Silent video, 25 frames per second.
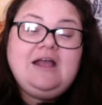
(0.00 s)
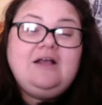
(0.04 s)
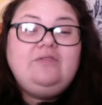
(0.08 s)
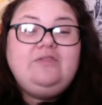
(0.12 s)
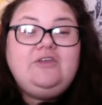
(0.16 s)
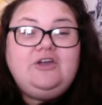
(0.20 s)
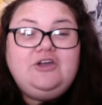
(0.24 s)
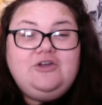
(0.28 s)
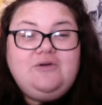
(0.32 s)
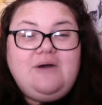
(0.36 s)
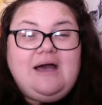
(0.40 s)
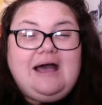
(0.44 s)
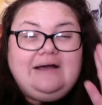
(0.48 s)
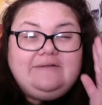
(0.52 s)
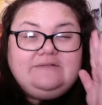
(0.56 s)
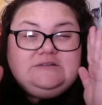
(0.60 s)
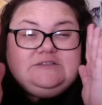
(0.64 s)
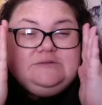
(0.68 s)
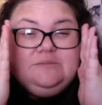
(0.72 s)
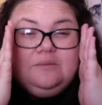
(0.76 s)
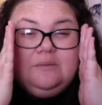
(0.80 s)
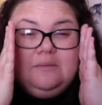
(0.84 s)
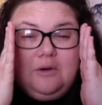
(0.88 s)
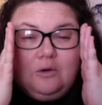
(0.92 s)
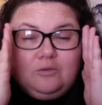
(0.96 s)
there you have
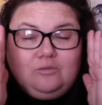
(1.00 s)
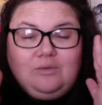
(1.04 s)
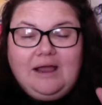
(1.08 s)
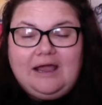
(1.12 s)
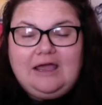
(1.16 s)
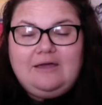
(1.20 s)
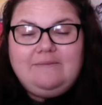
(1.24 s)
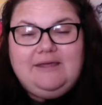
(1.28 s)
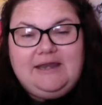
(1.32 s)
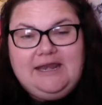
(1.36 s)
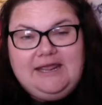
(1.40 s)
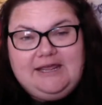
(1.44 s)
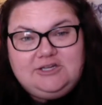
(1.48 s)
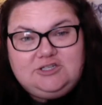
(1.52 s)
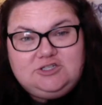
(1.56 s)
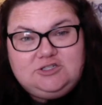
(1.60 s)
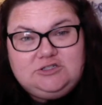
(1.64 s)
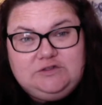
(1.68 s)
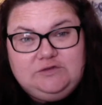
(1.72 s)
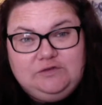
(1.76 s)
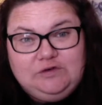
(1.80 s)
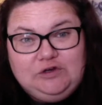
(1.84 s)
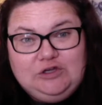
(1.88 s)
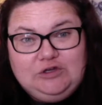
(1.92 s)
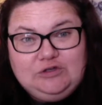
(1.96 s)
some
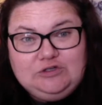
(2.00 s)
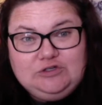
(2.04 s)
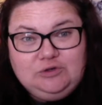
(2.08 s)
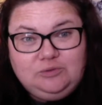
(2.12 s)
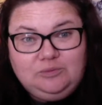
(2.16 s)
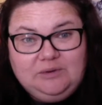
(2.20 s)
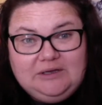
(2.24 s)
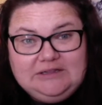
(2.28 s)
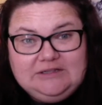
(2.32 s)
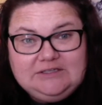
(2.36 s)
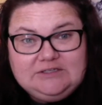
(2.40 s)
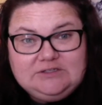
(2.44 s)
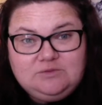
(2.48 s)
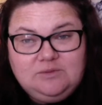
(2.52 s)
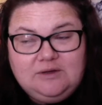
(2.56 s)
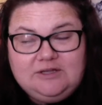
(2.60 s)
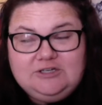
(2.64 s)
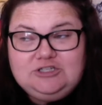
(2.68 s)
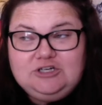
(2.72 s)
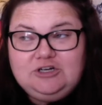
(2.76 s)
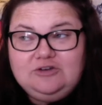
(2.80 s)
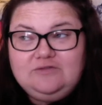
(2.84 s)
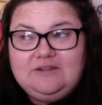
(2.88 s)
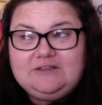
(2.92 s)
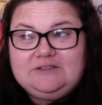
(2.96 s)
recommendations for you to read this
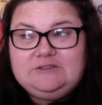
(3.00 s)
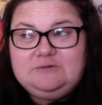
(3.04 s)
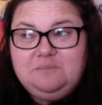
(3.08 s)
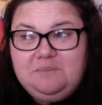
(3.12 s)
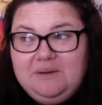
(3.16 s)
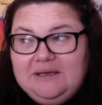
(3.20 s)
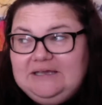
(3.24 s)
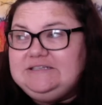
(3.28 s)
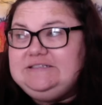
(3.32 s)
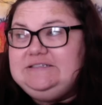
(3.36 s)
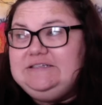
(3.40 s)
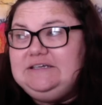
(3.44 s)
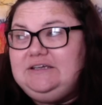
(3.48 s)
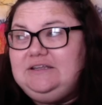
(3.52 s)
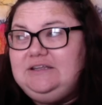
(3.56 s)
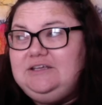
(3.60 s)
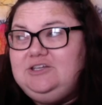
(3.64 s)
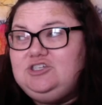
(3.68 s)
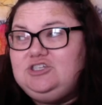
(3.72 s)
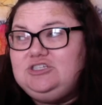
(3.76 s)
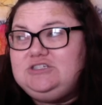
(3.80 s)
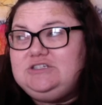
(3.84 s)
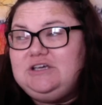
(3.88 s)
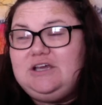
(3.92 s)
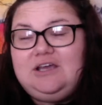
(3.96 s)
winter that's basically
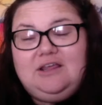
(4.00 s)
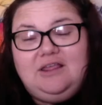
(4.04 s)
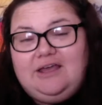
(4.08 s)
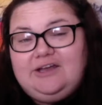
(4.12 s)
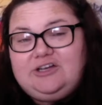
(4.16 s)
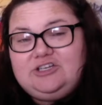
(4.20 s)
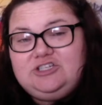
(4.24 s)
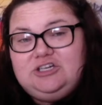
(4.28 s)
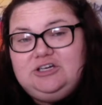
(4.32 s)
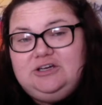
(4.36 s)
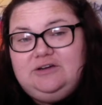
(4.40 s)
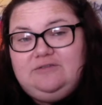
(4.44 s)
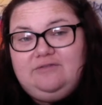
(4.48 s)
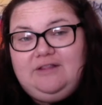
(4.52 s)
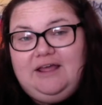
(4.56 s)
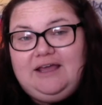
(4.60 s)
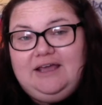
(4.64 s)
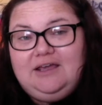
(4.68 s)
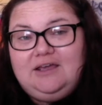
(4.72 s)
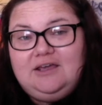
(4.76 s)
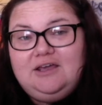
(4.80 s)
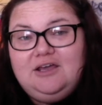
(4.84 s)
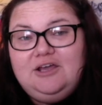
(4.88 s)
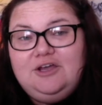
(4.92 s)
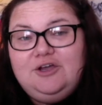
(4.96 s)
just a collection of
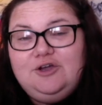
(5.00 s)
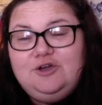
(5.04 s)
like